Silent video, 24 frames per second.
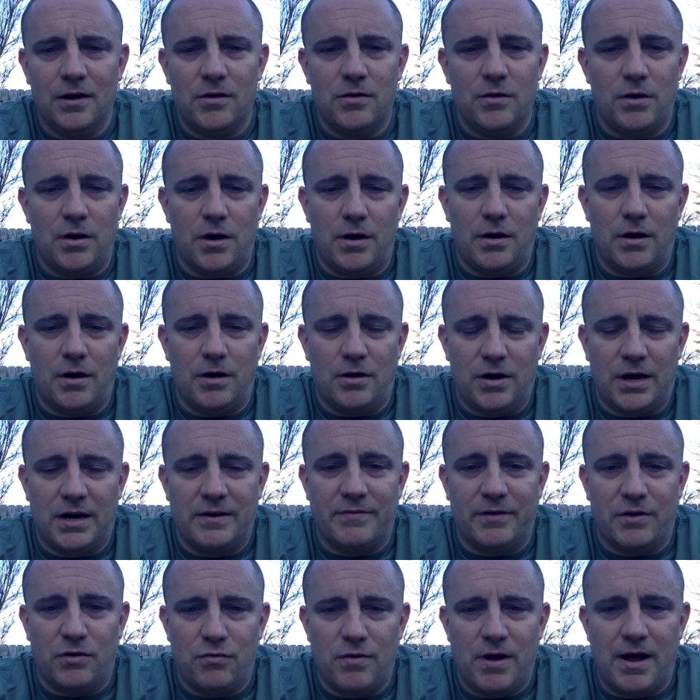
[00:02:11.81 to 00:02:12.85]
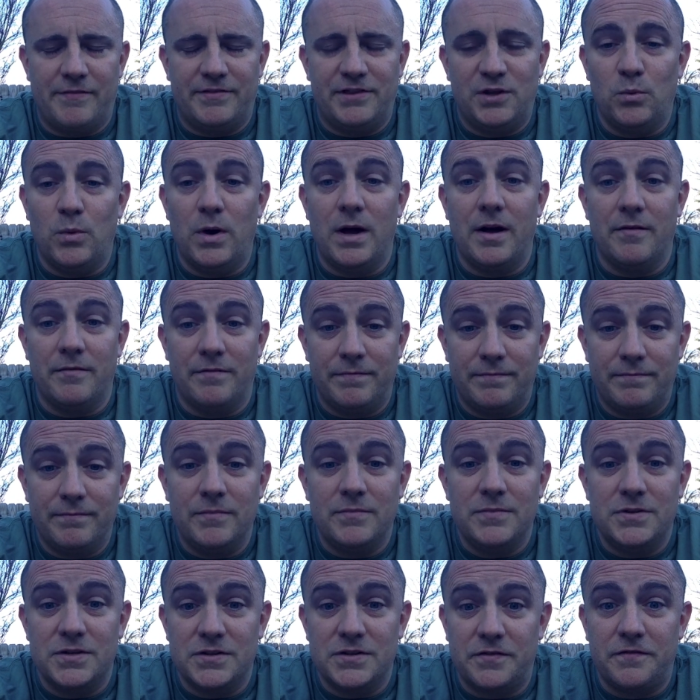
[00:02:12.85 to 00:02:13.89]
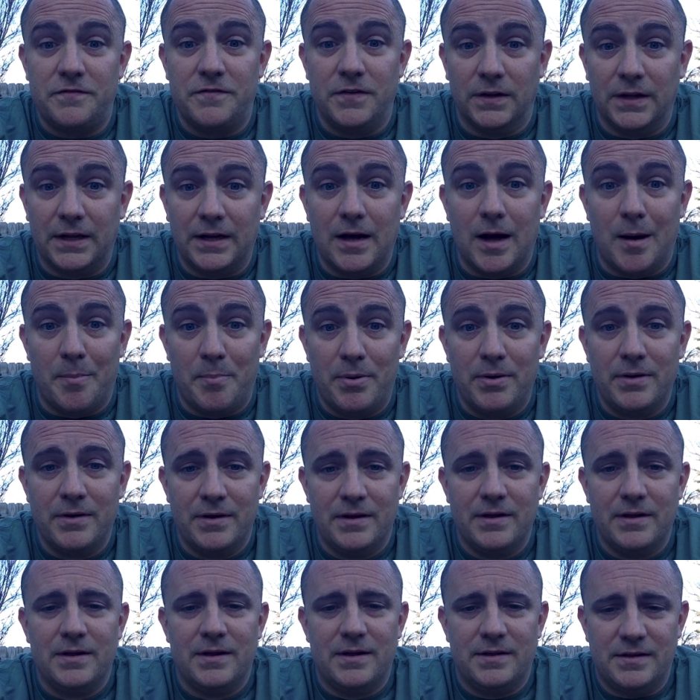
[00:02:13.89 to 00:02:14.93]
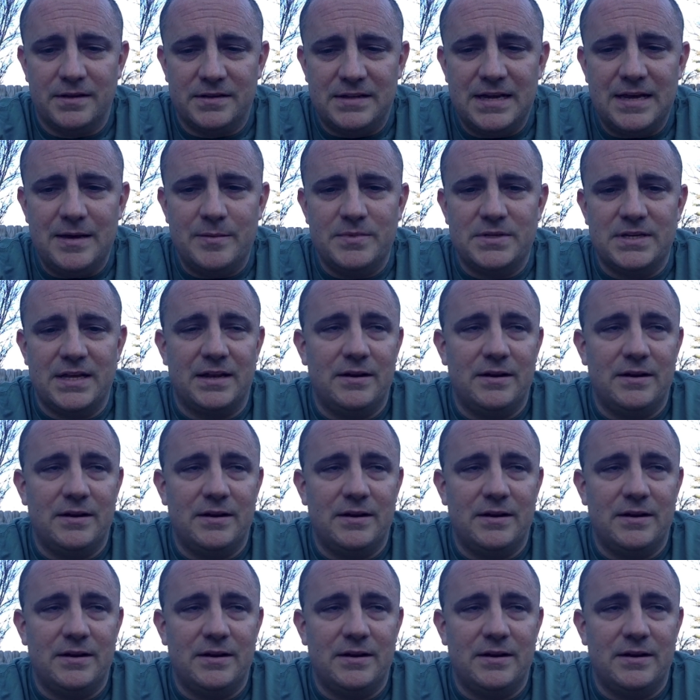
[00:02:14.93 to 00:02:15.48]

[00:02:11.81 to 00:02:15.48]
a kind of a crafty way of just filling up the teams.